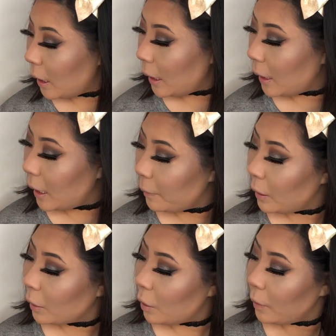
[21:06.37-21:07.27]
and I'm
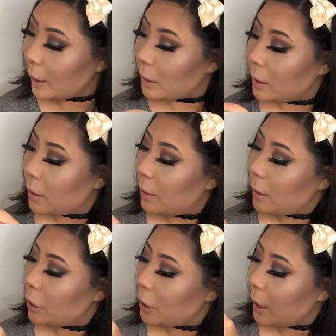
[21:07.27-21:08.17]
going to go into
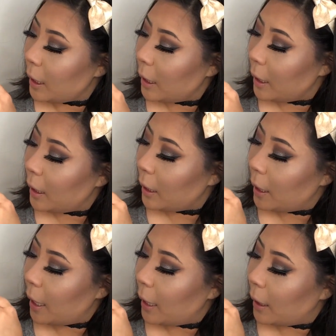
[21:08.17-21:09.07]
this shade
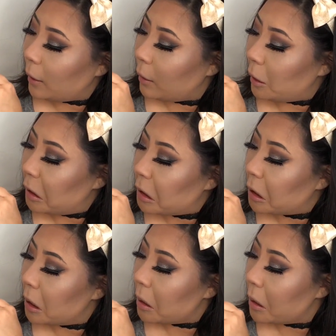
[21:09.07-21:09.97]
and this
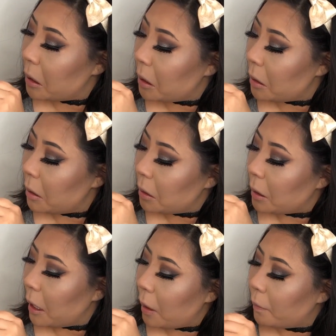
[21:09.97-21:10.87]
shade,
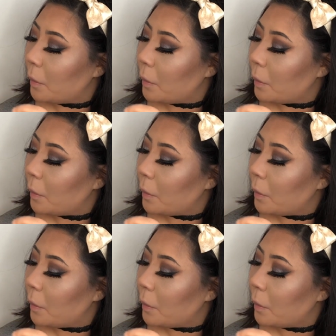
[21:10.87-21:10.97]
yeah.